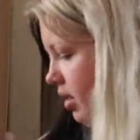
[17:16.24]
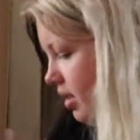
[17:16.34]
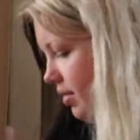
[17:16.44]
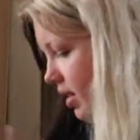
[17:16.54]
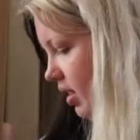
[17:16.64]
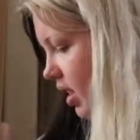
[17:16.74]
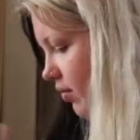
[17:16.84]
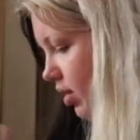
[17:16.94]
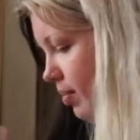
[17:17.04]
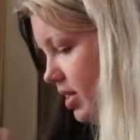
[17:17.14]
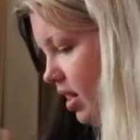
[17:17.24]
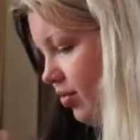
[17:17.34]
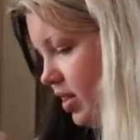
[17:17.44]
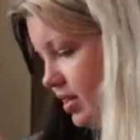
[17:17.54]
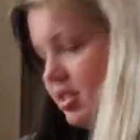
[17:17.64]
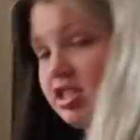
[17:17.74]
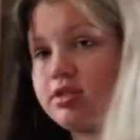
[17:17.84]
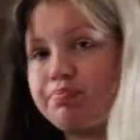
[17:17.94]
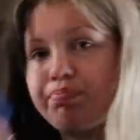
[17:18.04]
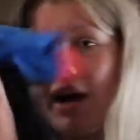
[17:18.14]
And then Everly picked out this
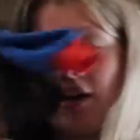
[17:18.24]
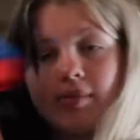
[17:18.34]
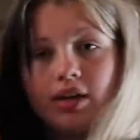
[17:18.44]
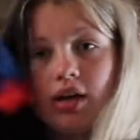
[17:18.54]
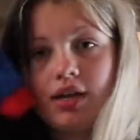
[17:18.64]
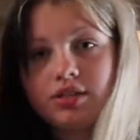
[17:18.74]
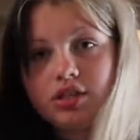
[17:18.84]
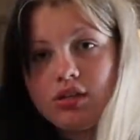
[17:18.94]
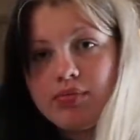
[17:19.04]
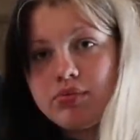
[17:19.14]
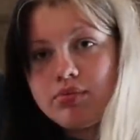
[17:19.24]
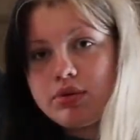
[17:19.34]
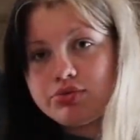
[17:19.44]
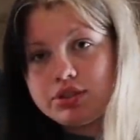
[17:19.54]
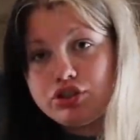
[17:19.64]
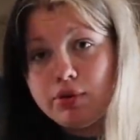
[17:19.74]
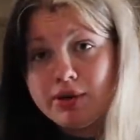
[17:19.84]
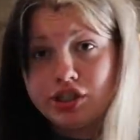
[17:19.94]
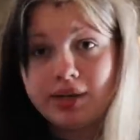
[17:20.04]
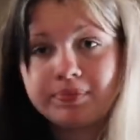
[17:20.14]
Spider-Man costume, Mama, which was super
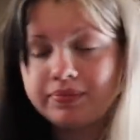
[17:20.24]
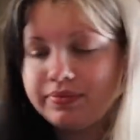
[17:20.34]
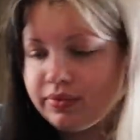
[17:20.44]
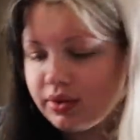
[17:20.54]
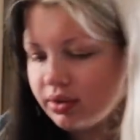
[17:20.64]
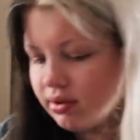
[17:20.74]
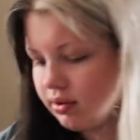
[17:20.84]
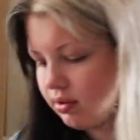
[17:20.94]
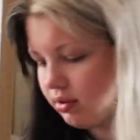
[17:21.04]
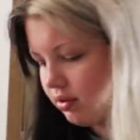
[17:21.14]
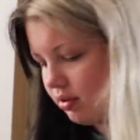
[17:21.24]
cheap.